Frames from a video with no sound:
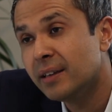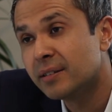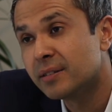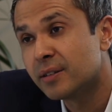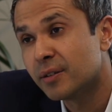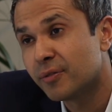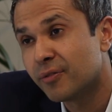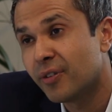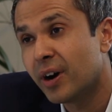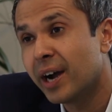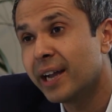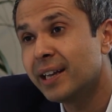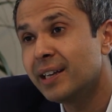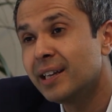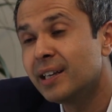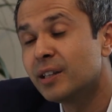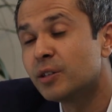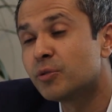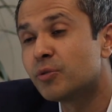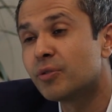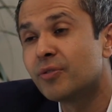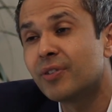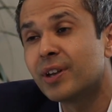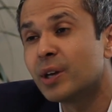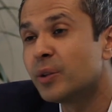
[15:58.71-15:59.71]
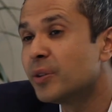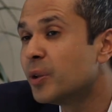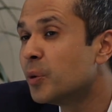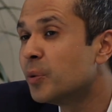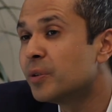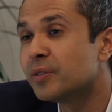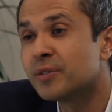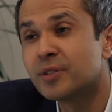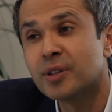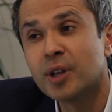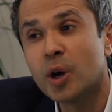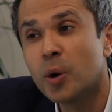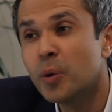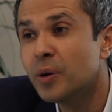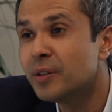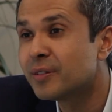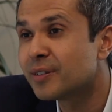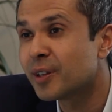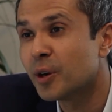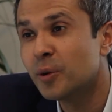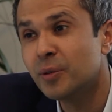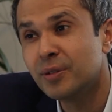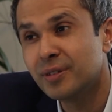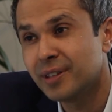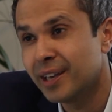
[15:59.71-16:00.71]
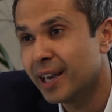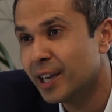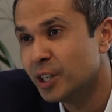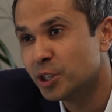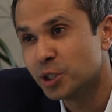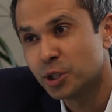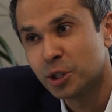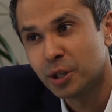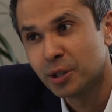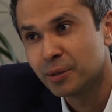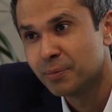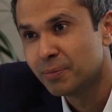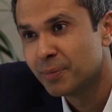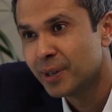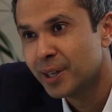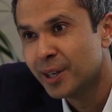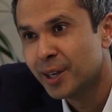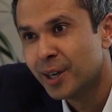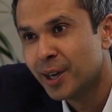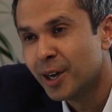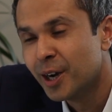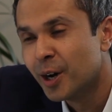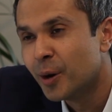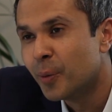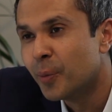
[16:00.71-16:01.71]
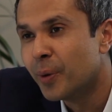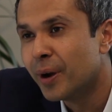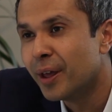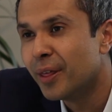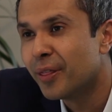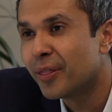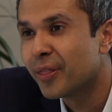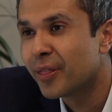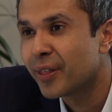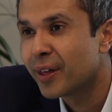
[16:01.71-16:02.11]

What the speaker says: The findings revealed there was no association with